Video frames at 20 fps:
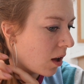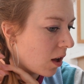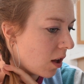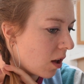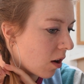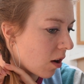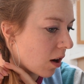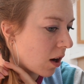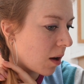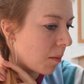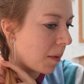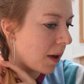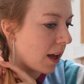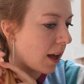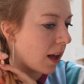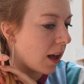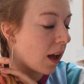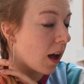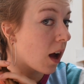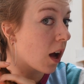you're gonna
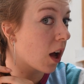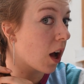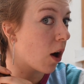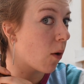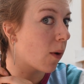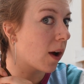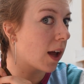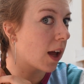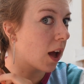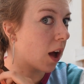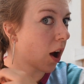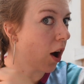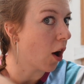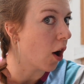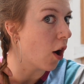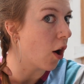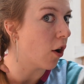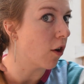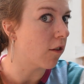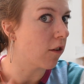be going
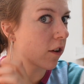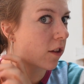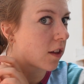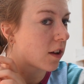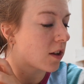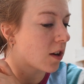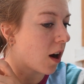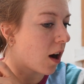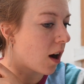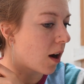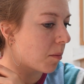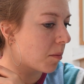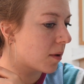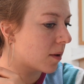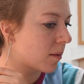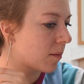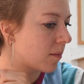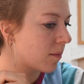over the top.